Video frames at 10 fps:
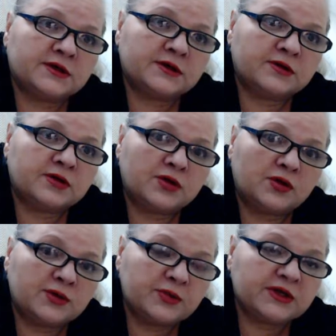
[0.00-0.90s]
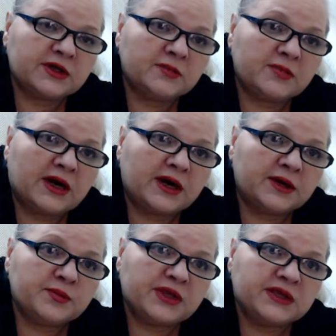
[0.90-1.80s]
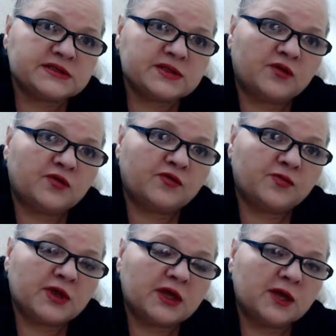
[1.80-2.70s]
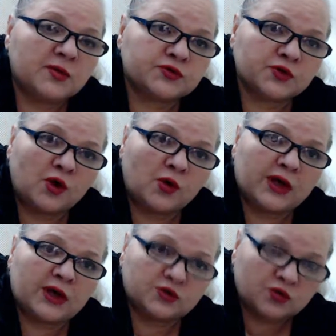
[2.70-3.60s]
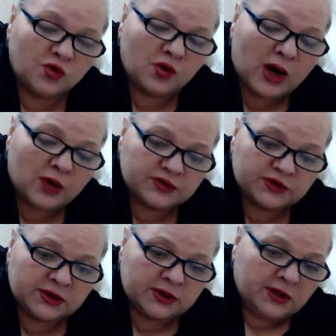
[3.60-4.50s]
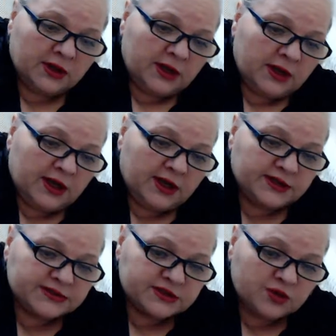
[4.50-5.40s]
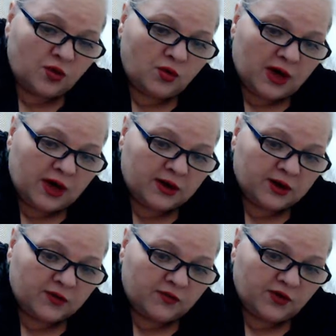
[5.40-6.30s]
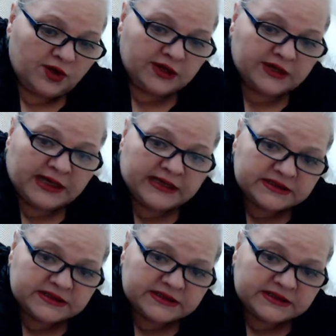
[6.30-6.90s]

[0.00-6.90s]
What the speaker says: you know, limiting by means of being able to go out. And so in that